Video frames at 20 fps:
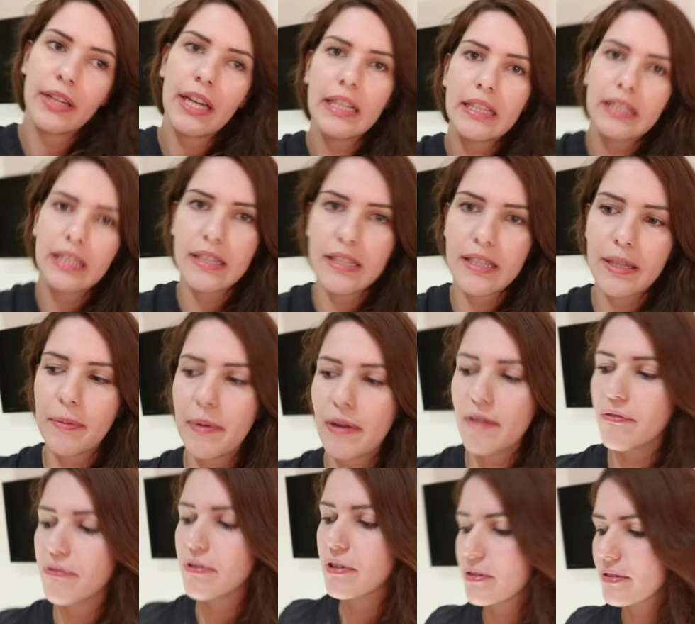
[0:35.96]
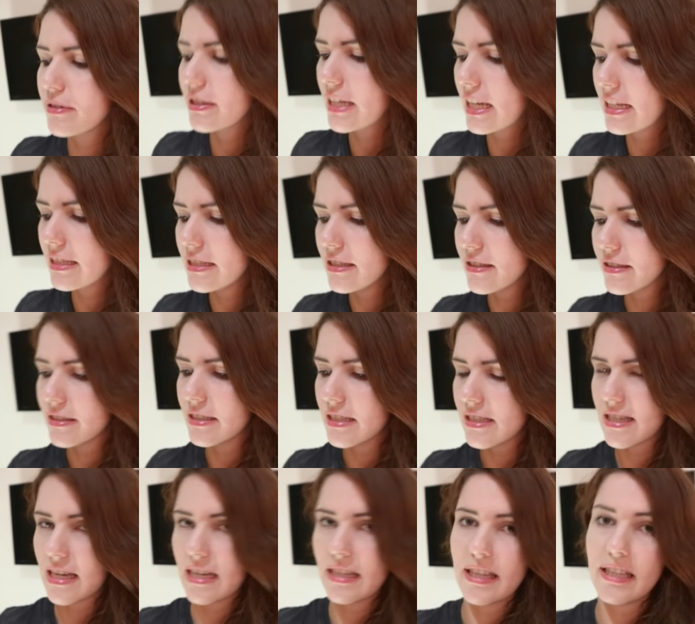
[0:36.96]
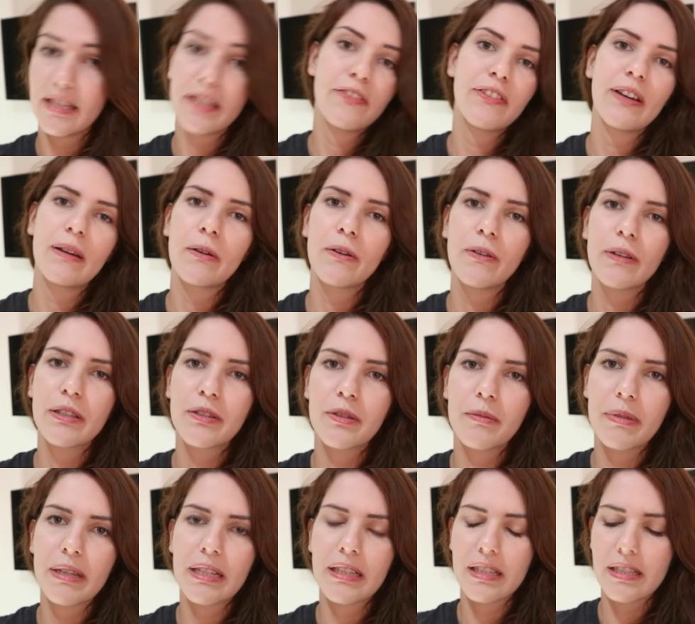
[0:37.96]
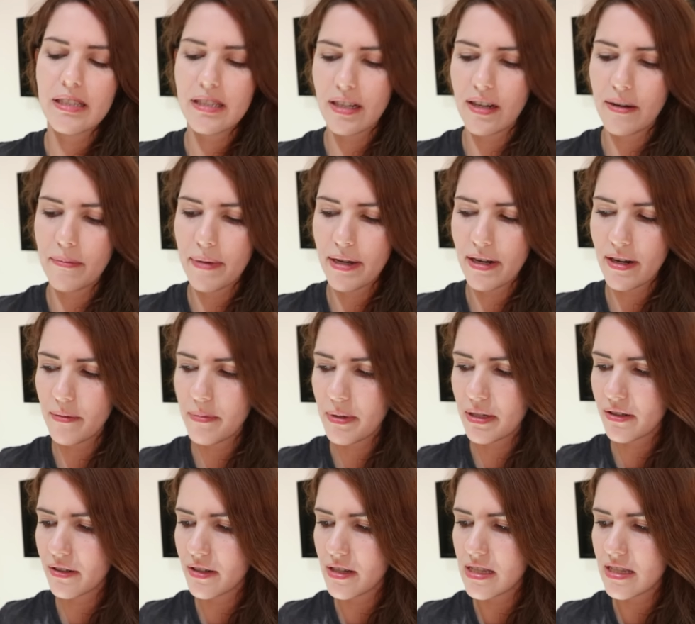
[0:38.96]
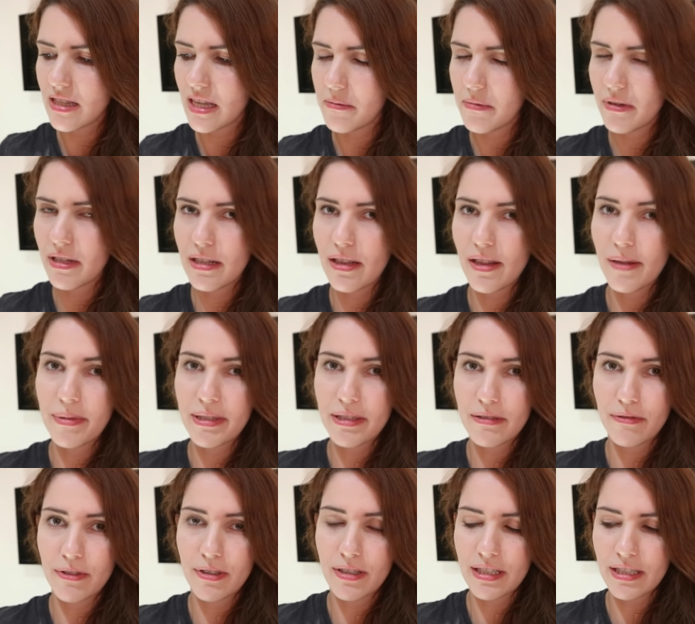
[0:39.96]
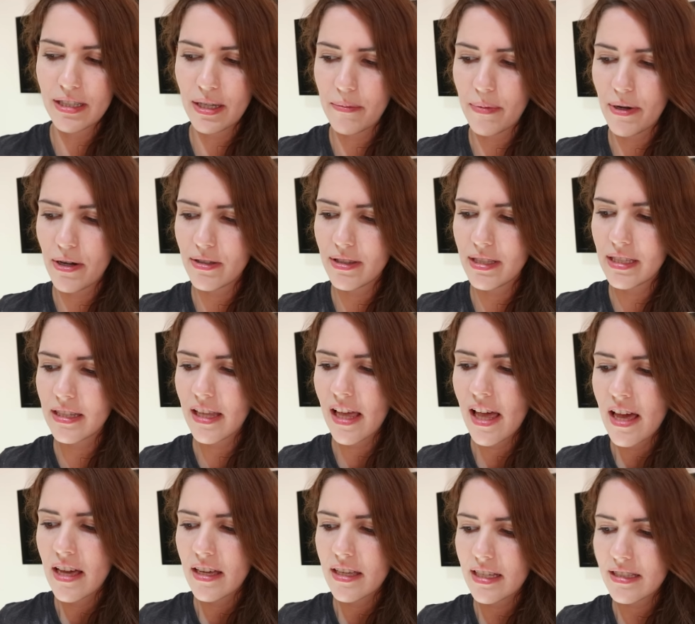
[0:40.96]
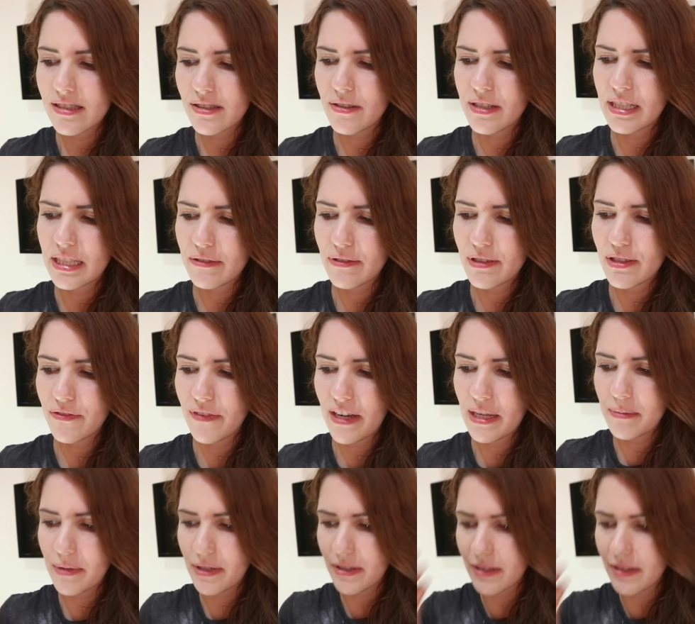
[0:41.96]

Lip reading: So yeah, that's the plan for today. I didn't decide yet if I'm going to bring this camera because I'm a little bit worried about it. Yesterday it was fine